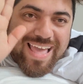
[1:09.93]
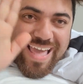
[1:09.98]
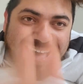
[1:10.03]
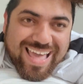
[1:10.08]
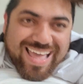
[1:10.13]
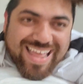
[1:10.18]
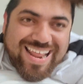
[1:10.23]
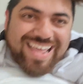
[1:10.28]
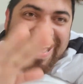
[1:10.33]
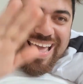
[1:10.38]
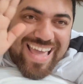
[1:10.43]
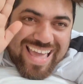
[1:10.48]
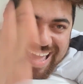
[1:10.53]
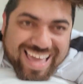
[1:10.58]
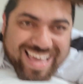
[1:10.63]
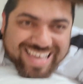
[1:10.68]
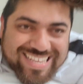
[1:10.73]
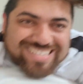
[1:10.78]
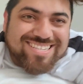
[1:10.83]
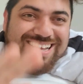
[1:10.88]
it
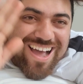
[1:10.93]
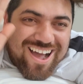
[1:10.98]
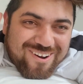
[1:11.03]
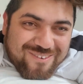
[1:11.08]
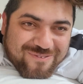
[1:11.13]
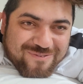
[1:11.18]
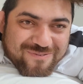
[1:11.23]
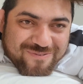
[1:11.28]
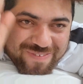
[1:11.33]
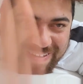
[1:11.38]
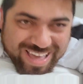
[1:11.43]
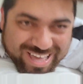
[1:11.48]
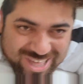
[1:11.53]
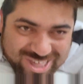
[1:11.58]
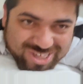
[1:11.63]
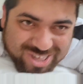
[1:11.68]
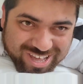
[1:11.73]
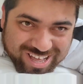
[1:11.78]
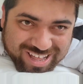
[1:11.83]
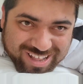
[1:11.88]
is
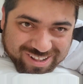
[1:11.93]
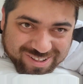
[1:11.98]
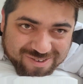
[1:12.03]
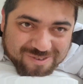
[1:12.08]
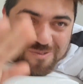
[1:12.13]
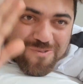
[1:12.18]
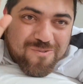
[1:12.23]
official.